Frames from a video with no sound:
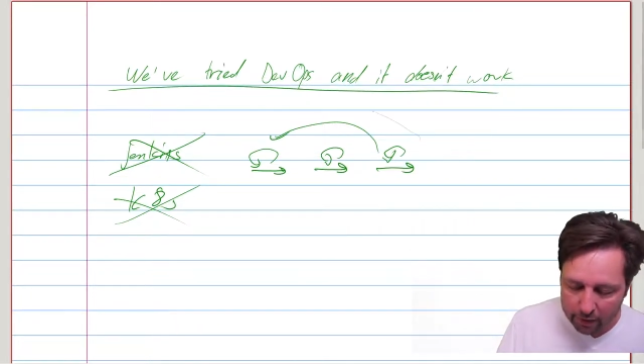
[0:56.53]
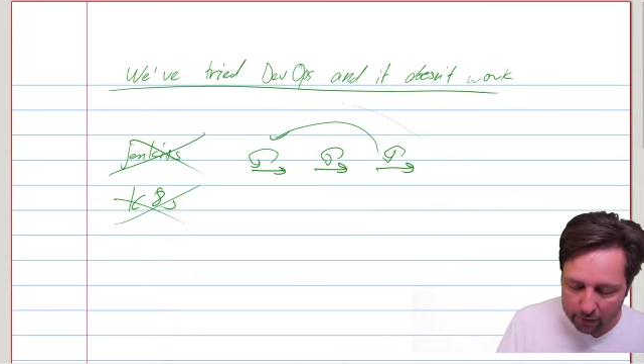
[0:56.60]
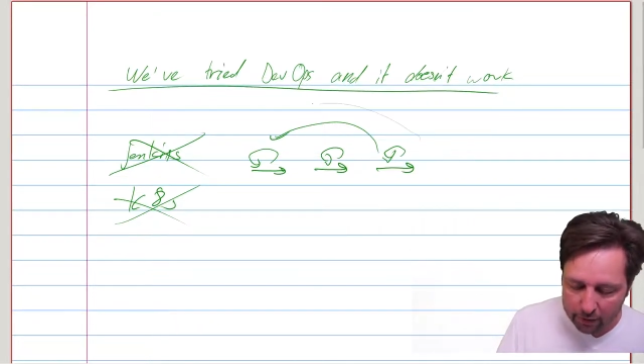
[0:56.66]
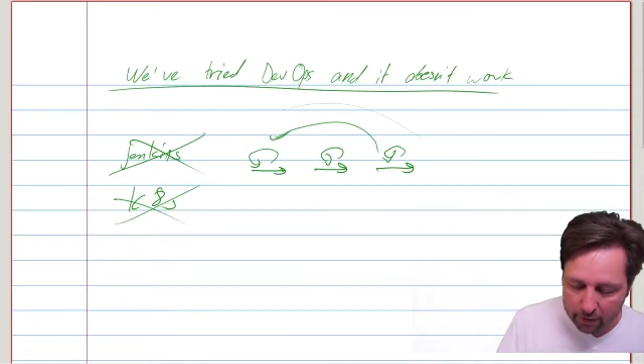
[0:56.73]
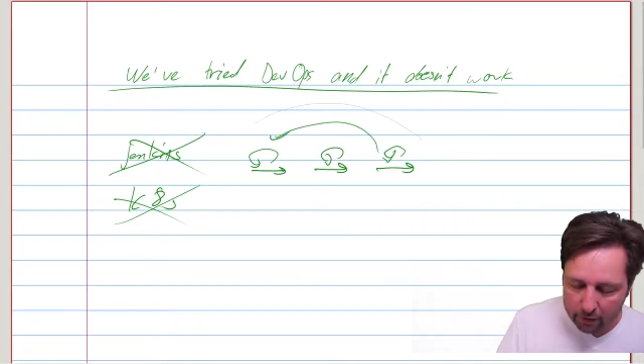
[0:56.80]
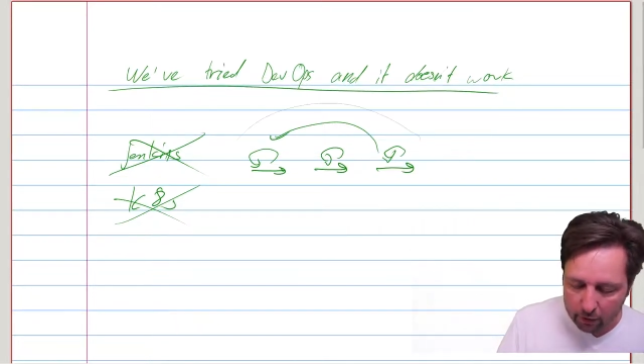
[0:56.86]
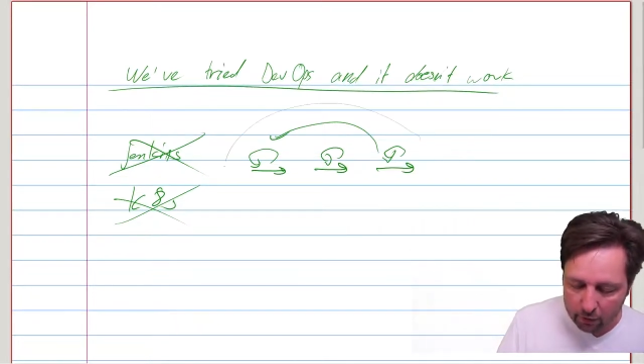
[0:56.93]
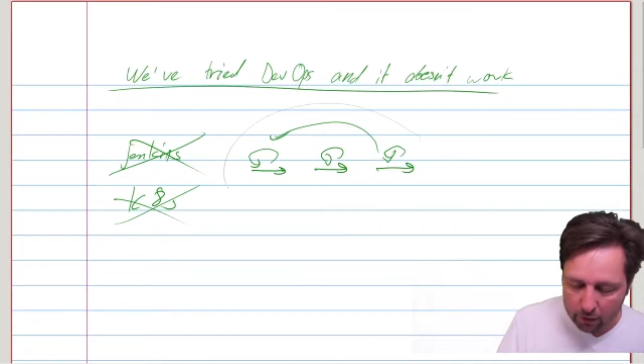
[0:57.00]
They
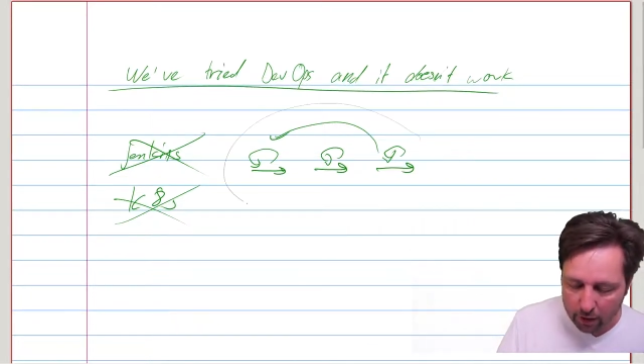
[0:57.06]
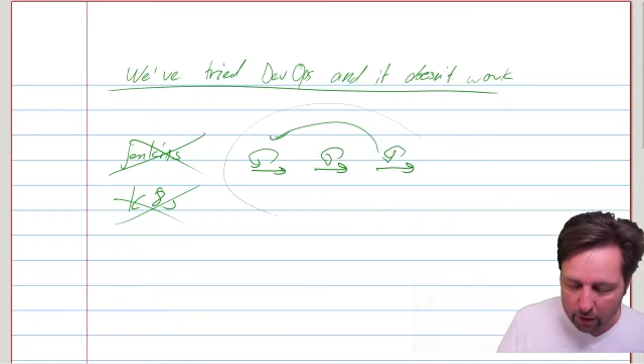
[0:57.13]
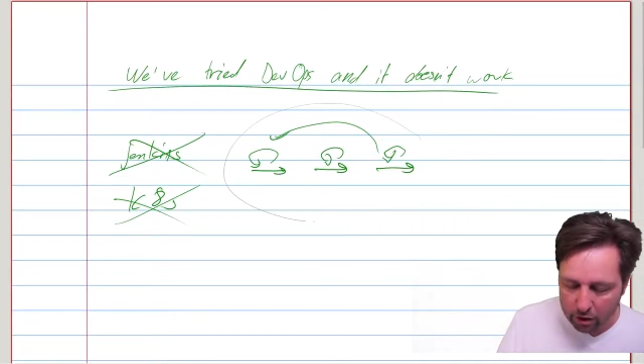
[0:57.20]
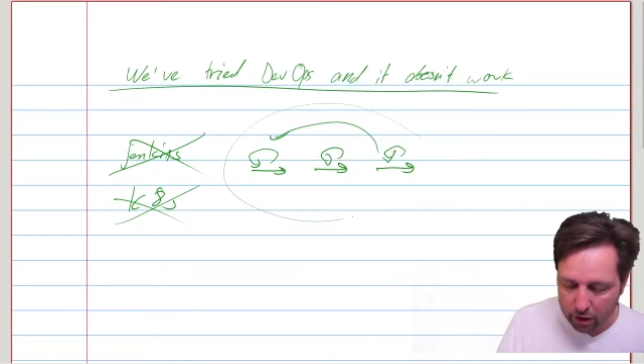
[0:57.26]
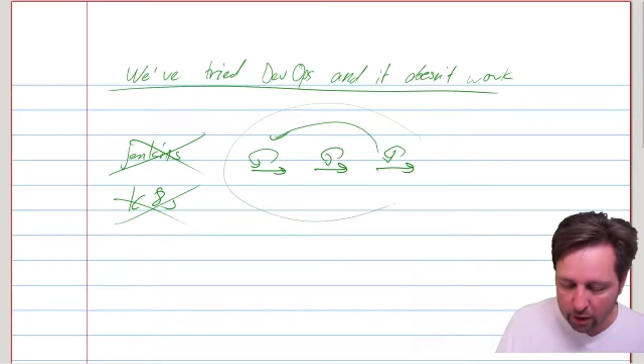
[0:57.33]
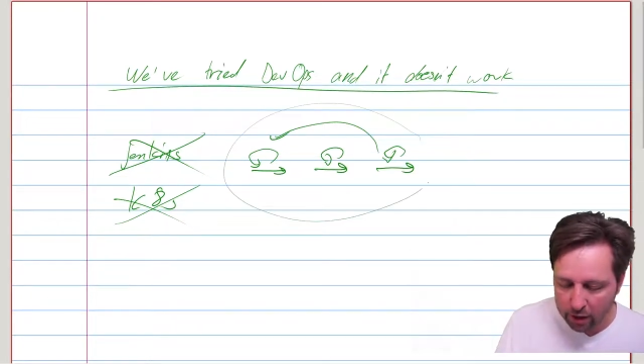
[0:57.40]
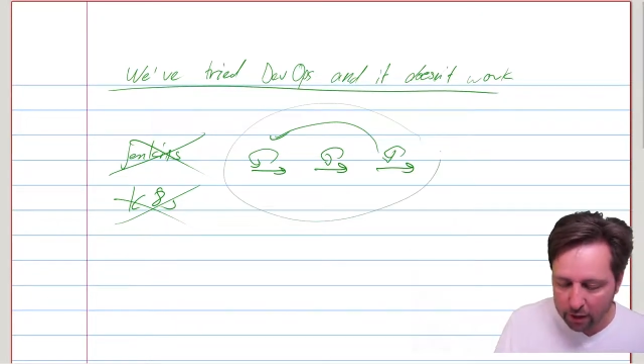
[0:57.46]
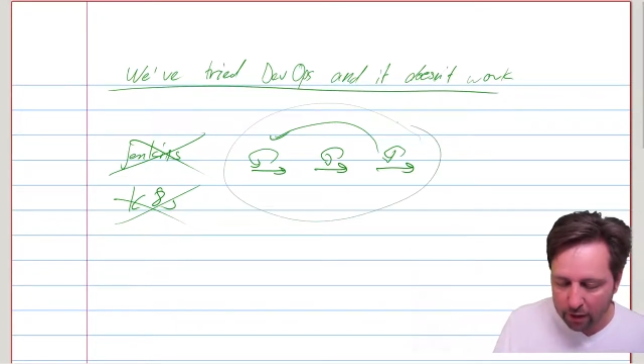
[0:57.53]
don't
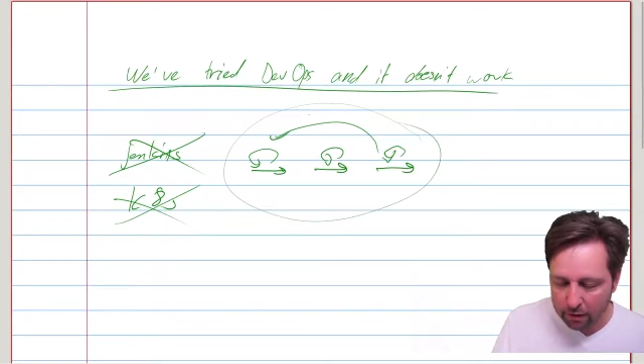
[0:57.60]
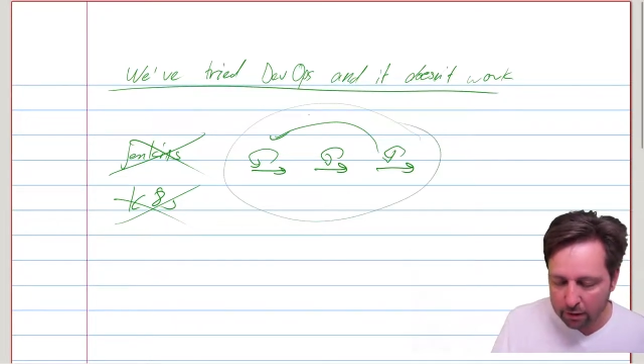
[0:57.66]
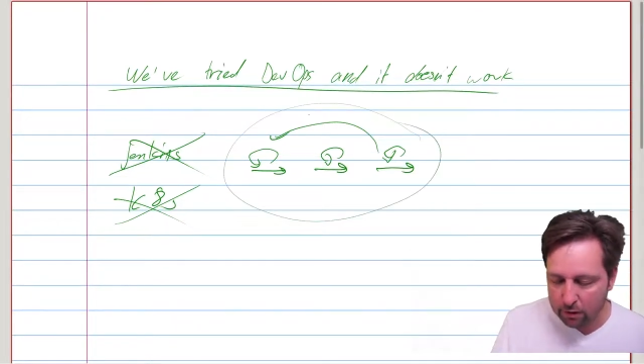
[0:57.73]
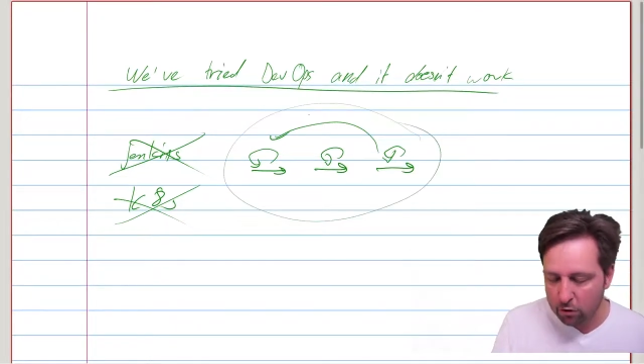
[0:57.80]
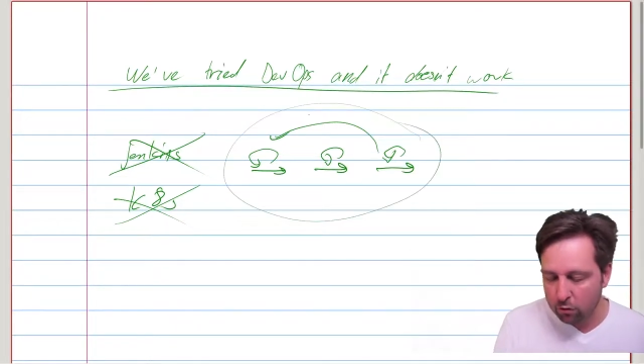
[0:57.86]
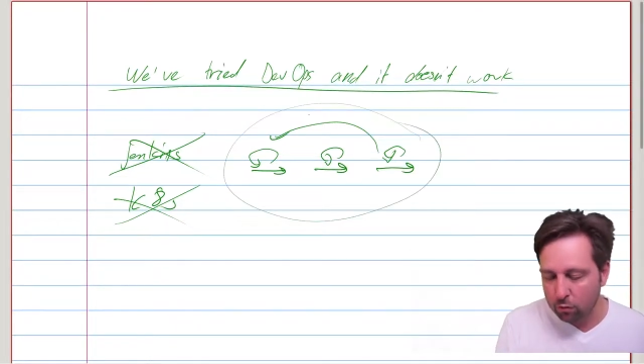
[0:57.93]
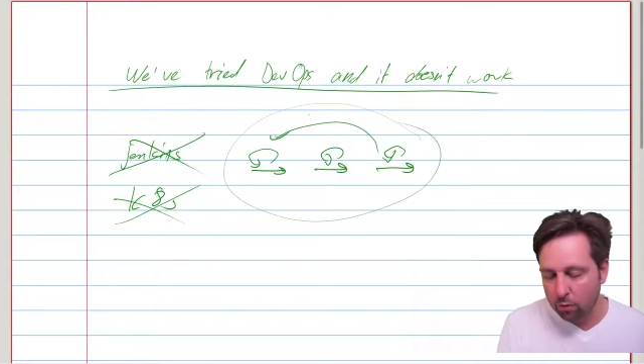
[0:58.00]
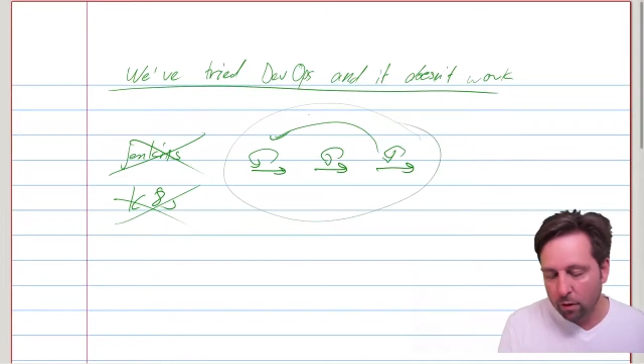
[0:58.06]
actually get
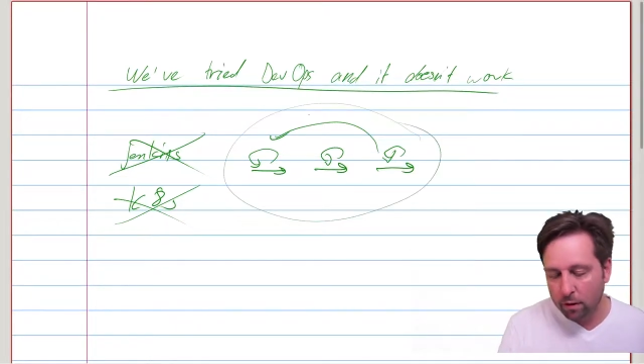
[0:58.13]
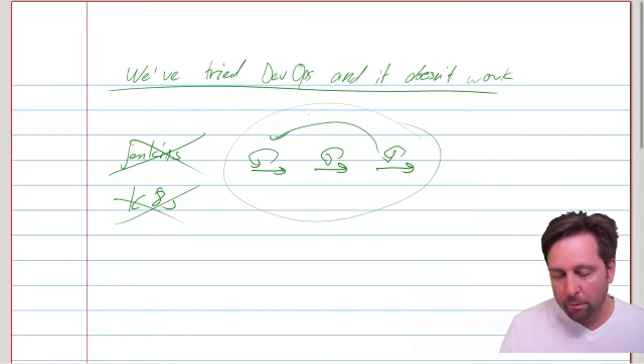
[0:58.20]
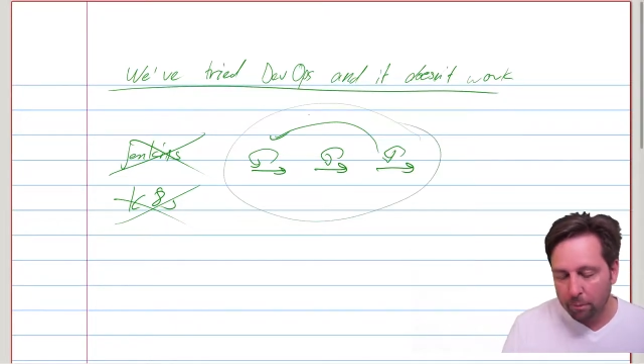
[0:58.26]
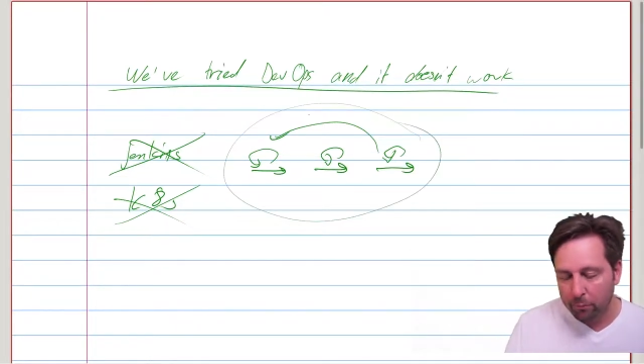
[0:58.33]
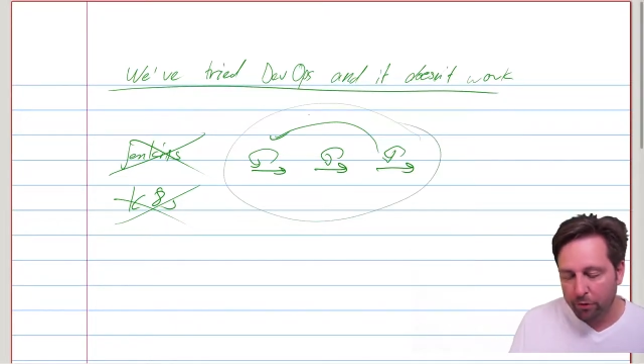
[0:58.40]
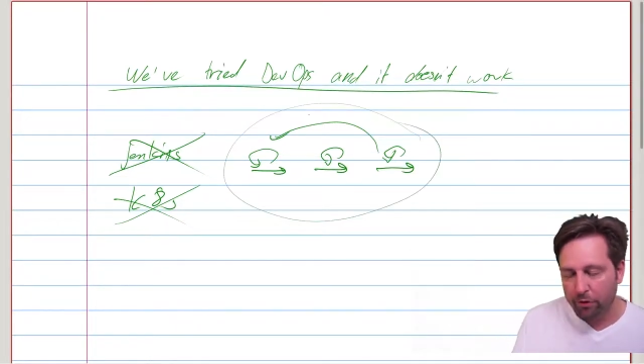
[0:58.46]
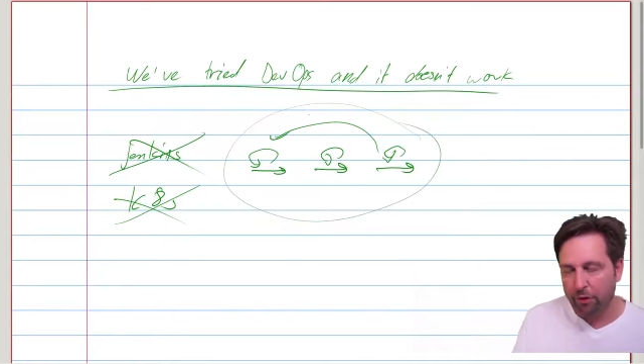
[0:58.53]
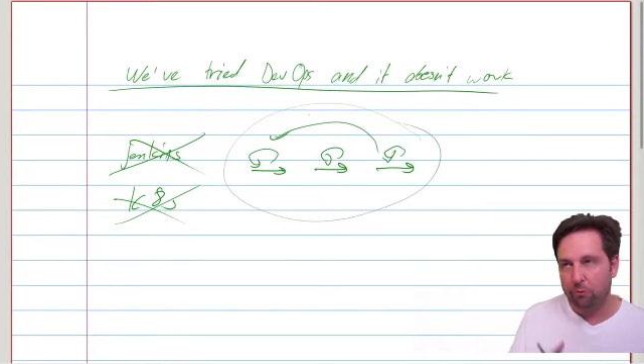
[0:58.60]
to
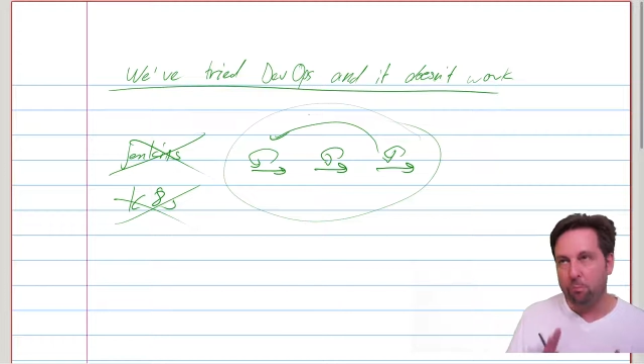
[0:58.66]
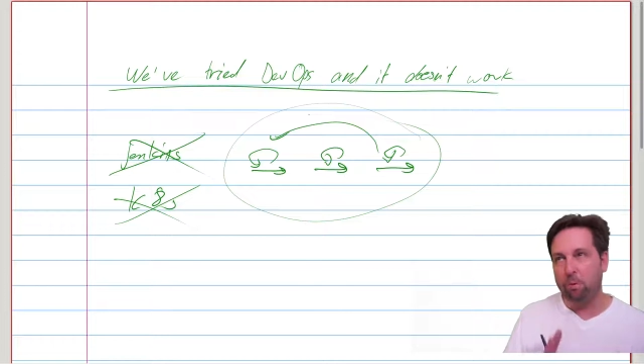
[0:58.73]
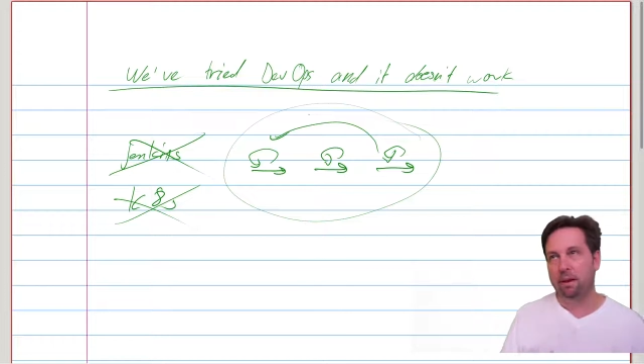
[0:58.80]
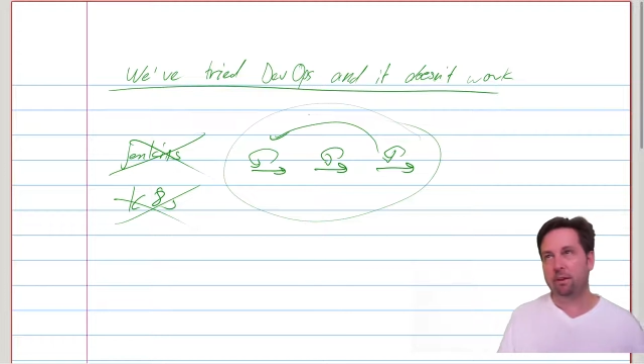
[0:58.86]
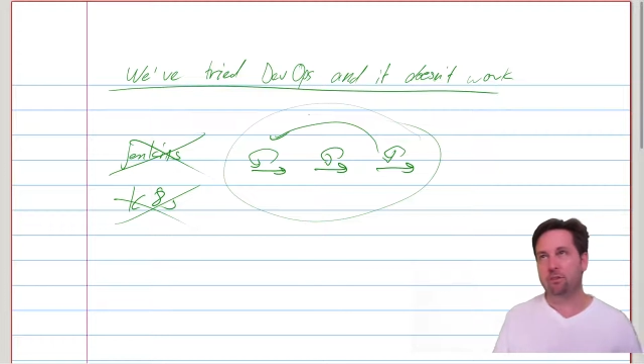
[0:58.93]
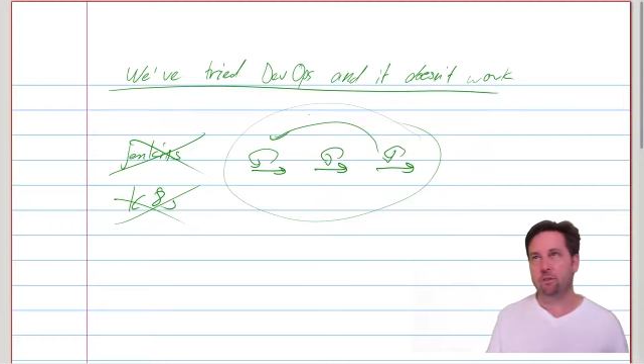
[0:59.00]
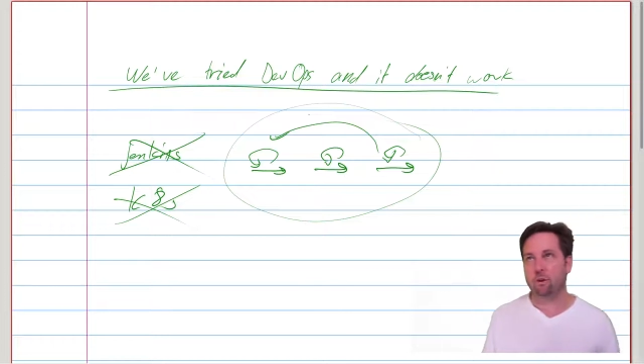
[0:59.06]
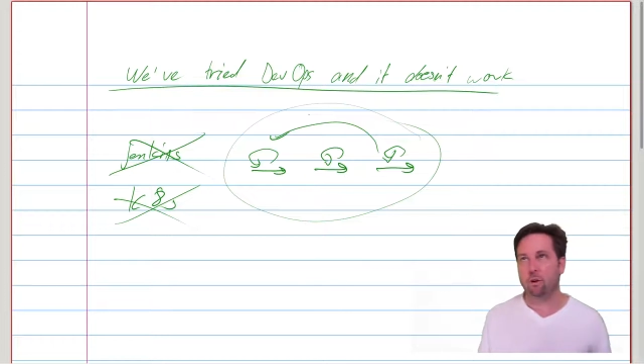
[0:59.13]
this
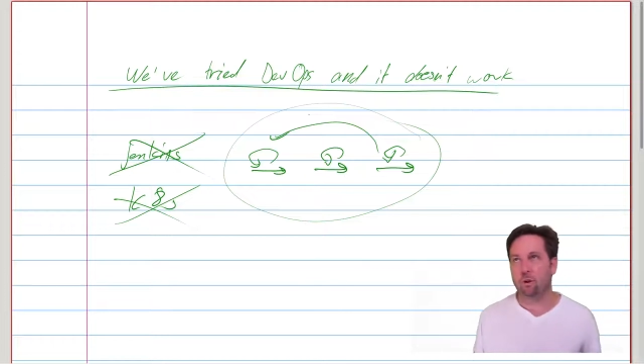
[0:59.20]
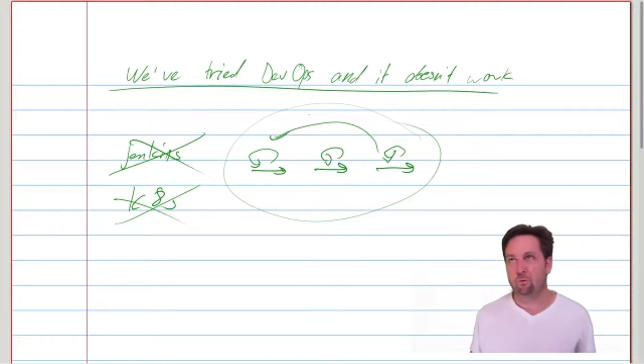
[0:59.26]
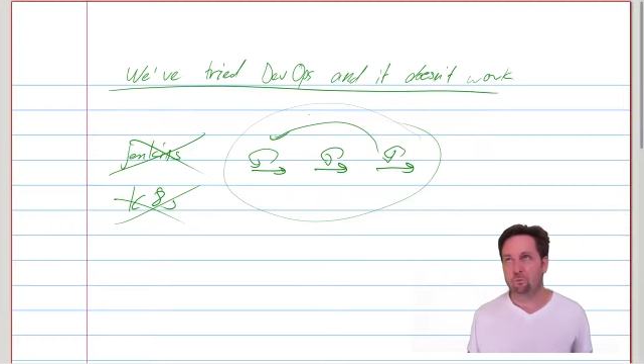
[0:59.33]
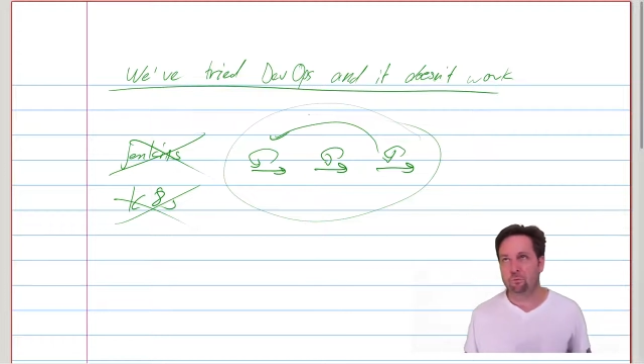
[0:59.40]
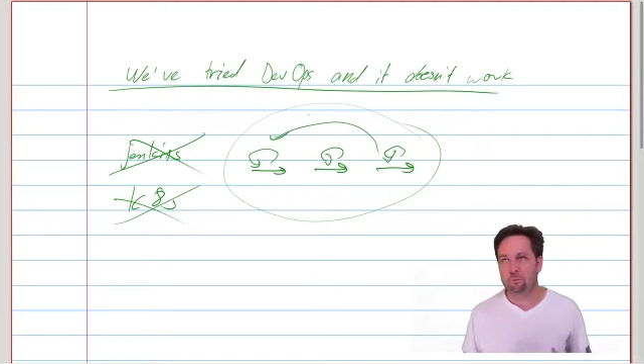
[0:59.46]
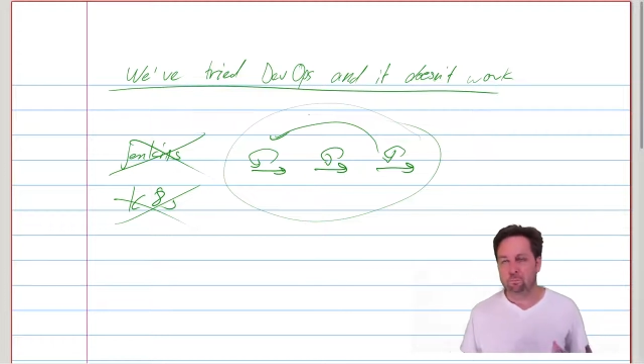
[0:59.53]
place of